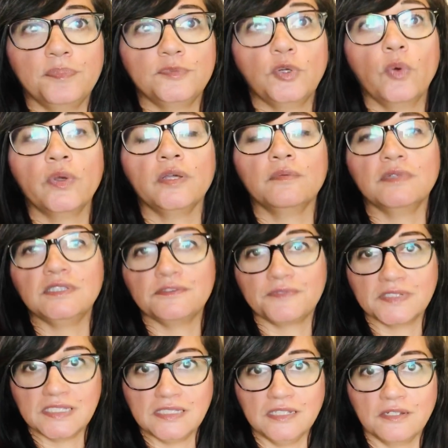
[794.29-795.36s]
toying with
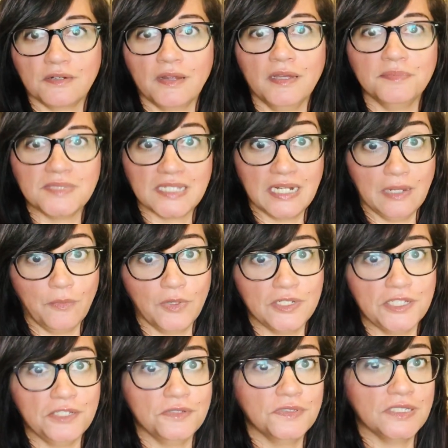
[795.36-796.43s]
different CRMs that I want
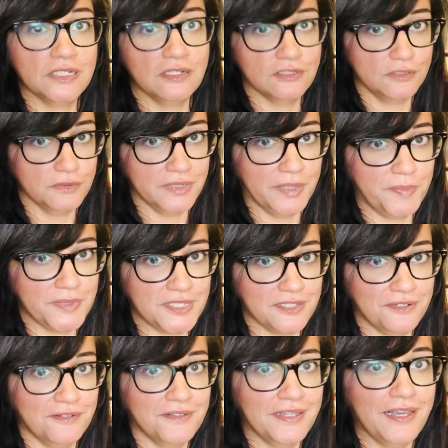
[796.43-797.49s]
to use, and I'll do an
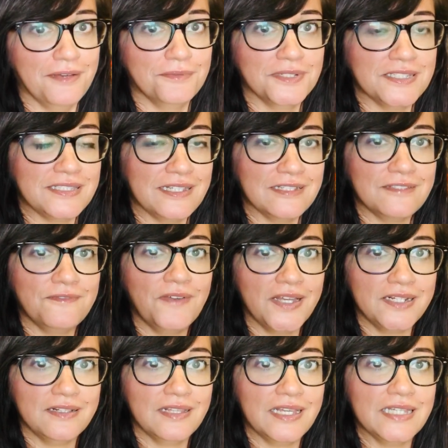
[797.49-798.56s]
episode on that once that's
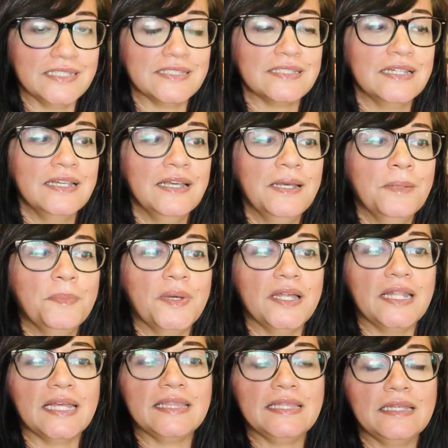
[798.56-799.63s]
finalized.
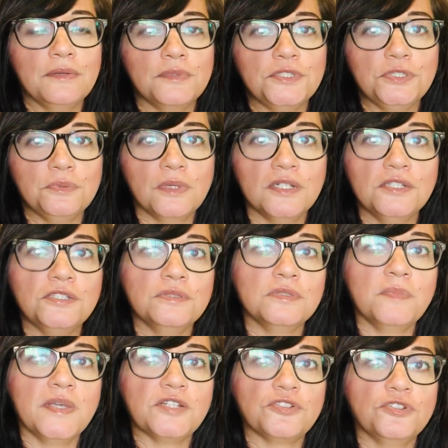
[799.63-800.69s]
But I think what you want to do is
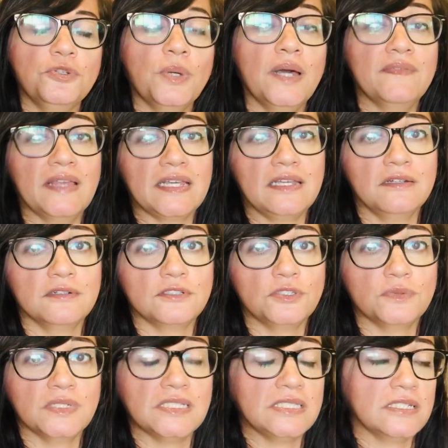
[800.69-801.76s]
make sure you have that
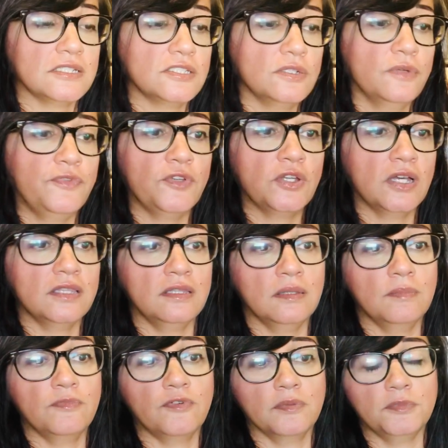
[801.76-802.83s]
characteristic. So if you got
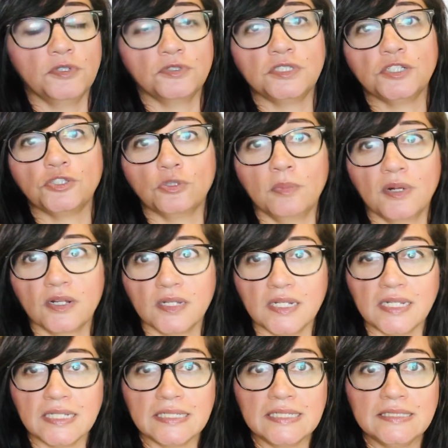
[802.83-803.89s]
them from your digital
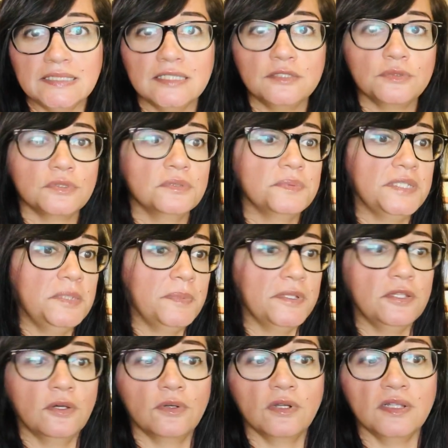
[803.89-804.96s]
marketing LinkedIn group, keep a
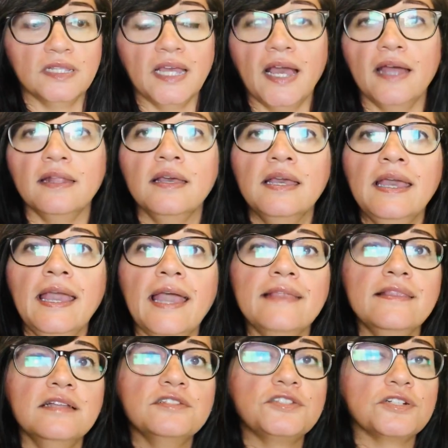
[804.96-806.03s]
note on that,
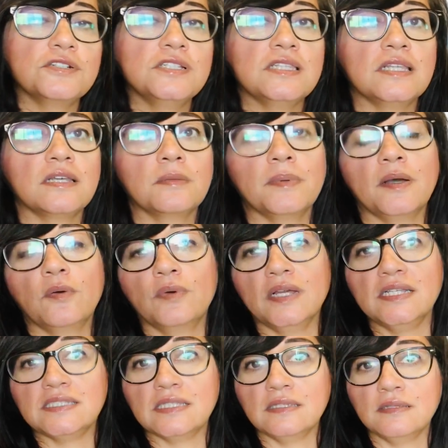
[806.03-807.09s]
and then start to think about
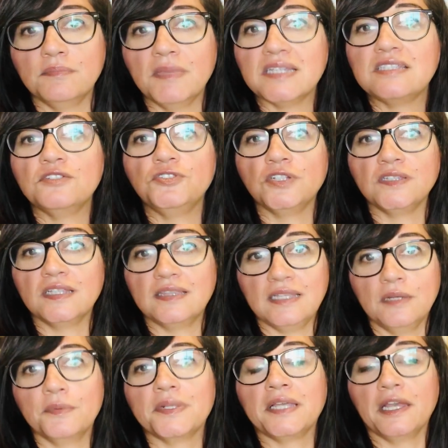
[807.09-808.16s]
ways of messaging that
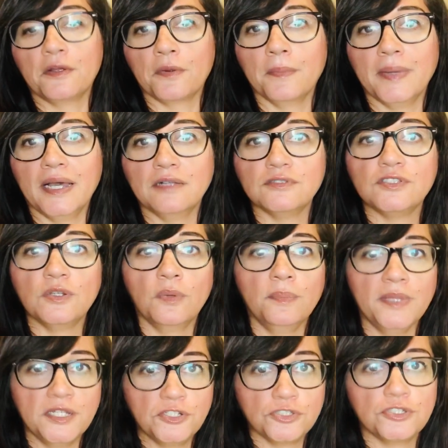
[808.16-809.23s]
they would care about. So
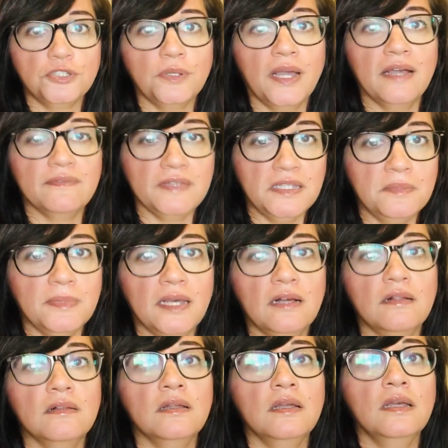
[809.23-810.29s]
make sure you have
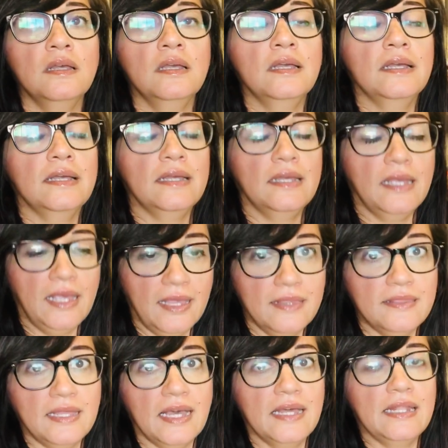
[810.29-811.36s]
email and
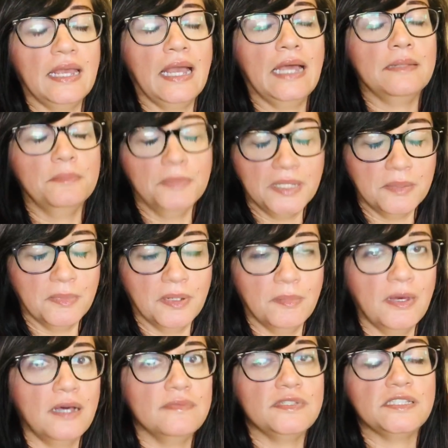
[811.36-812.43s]
that at minimum.
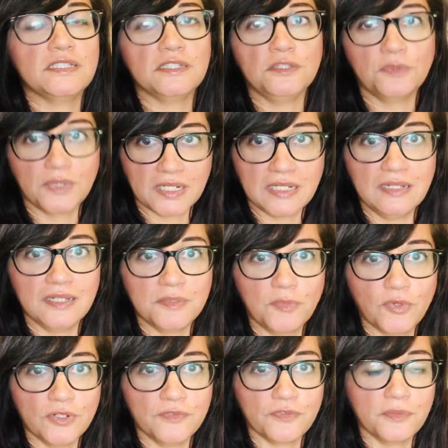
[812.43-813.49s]
Obviously, you want to collect
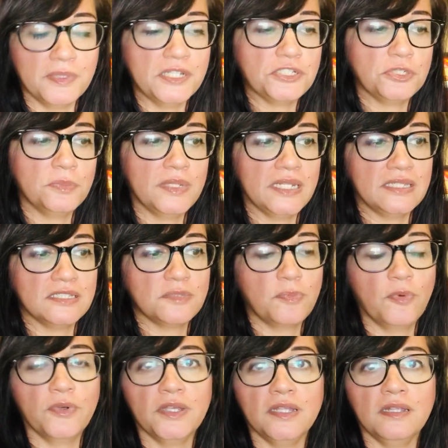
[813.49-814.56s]
more information, but at this
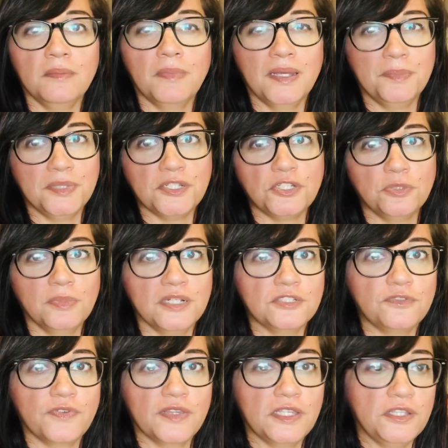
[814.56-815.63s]
point, it might be too
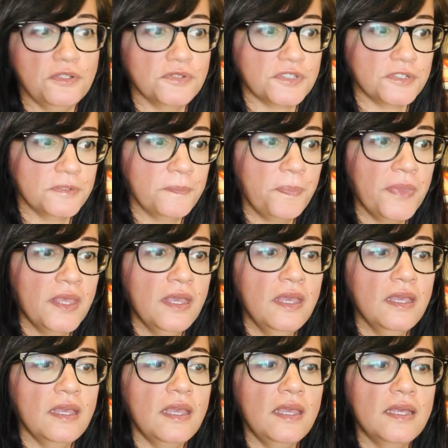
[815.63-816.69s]
much for the user.
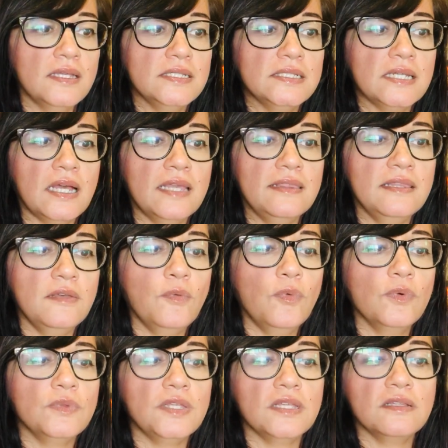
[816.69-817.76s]
And I think
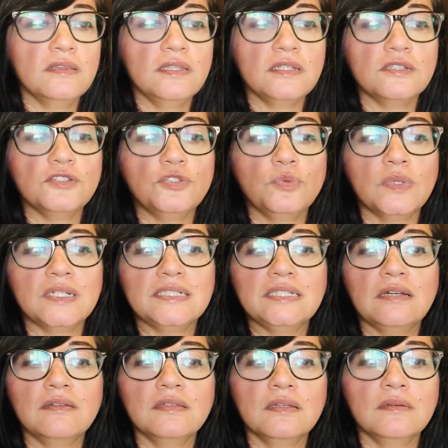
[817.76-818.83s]
the other thing is you want to
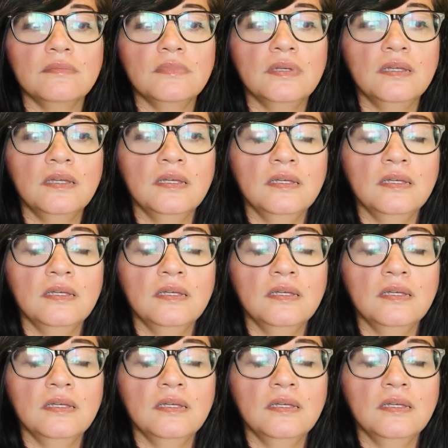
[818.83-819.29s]
tell them,